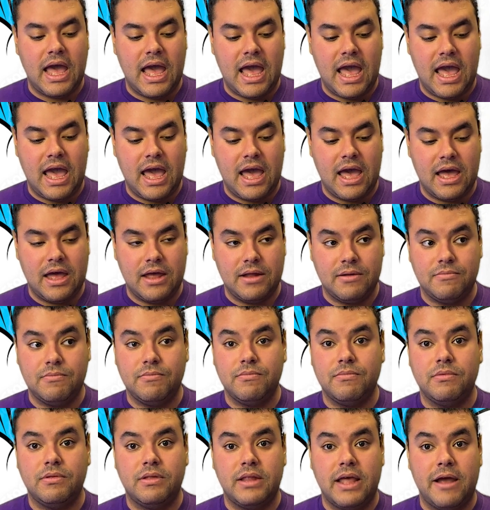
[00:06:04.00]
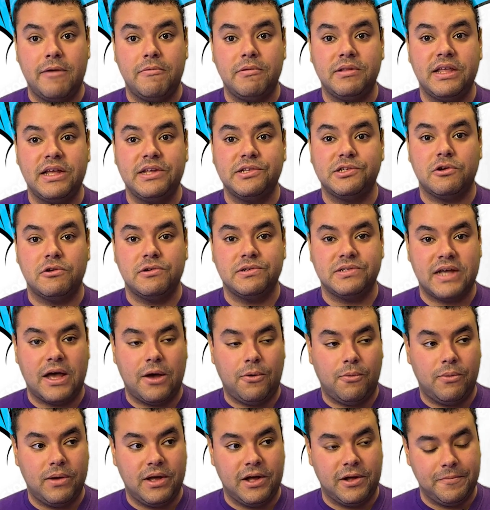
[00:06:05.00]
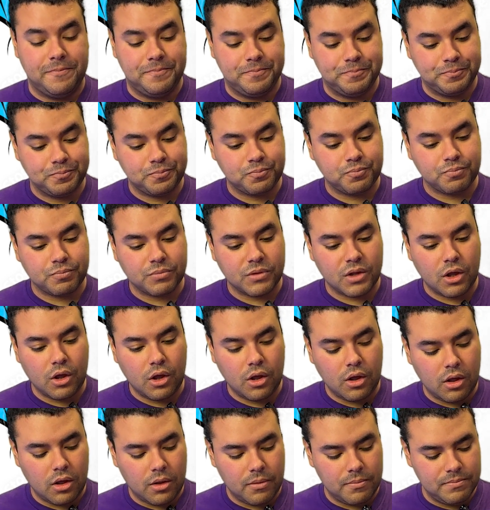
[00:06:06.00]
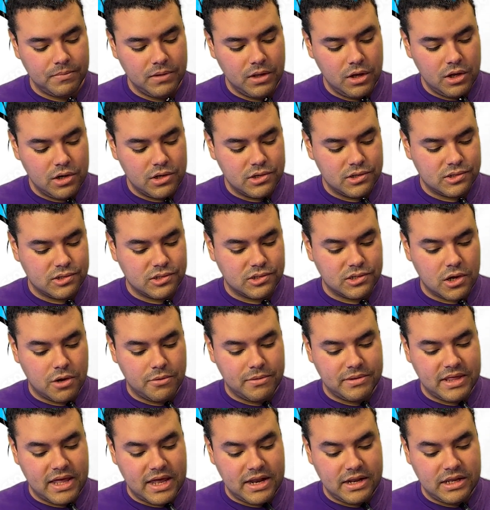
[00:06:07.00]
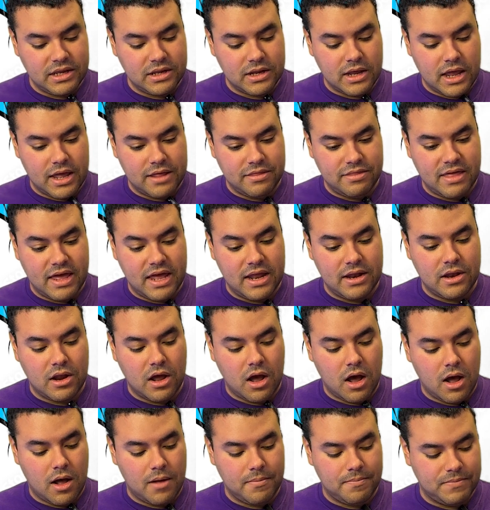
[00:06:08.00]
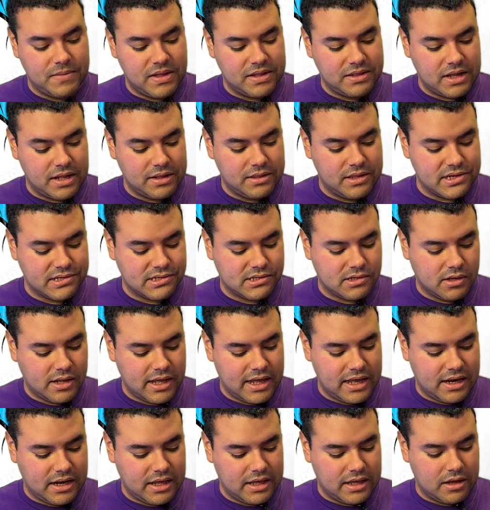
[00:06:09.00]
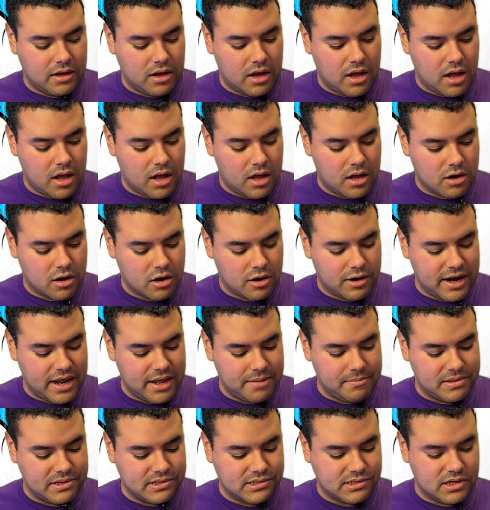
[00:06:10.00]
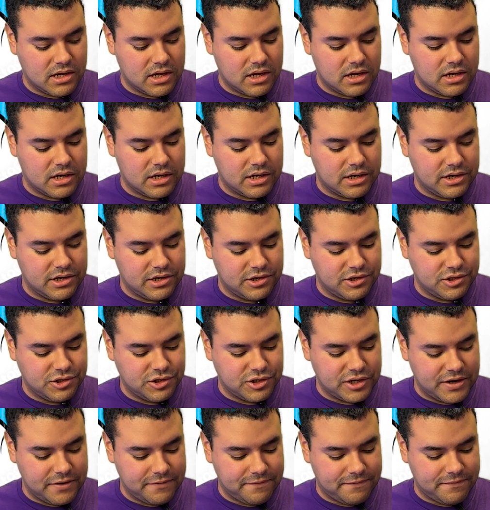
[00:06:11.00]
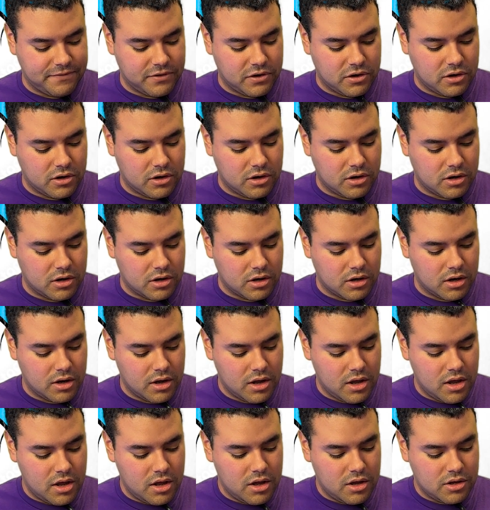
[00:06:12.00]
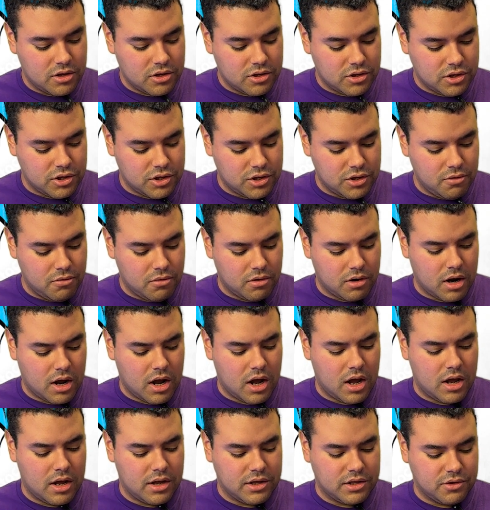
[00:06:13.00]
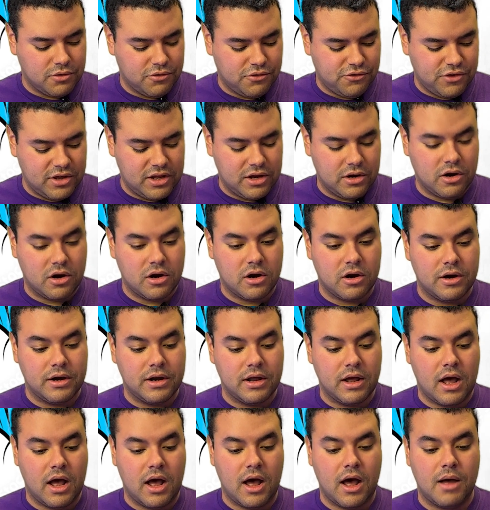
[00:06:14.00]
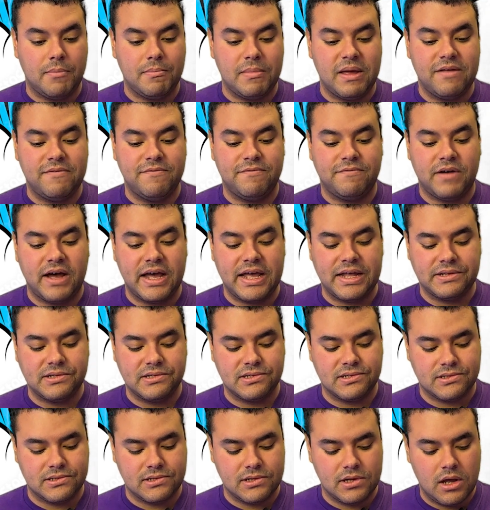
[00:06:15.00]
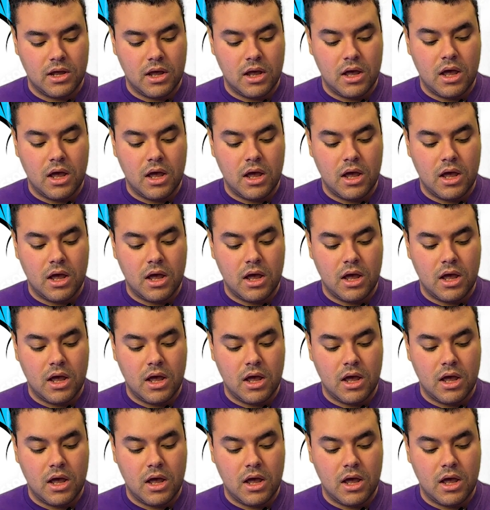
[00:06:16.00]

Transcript: and everything turns out well. So then this lady, her name is Jennifer Eugene Hurd, invites